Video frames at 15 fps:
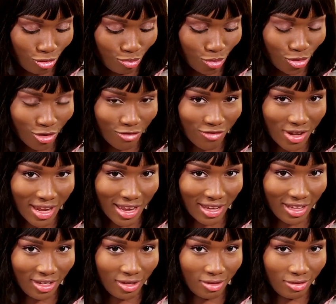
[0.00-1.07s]
put your finger
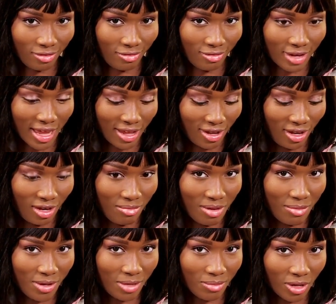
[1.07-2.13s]
in the
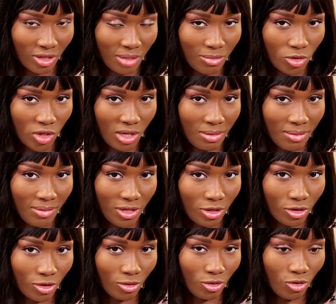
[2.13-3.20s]
baby's mouth, in between the
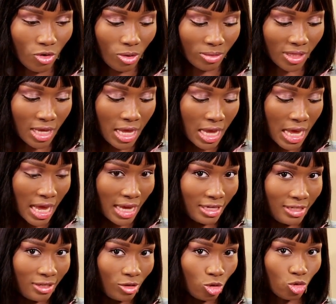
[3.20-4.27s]
baby's gums,
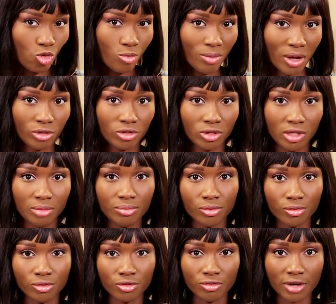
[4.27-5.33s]
and scoop out your
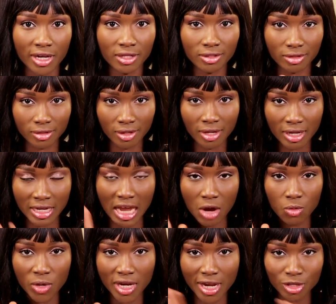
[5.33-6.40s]
nipple, right?
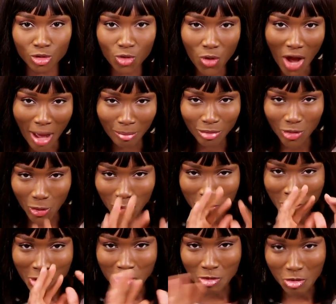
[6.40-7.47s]
That way there's no harm done,
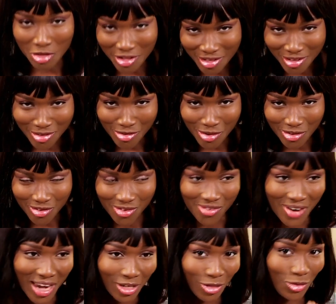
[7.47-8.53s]
no teeth is going to
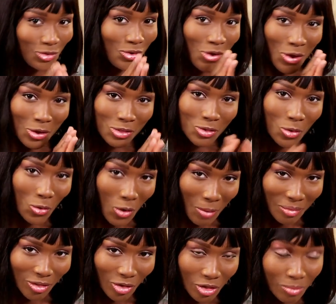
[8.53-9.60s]
scratch you, no
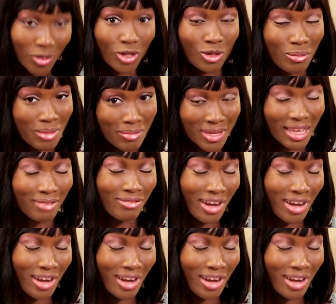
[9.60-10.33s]
gum is going to, because some babies are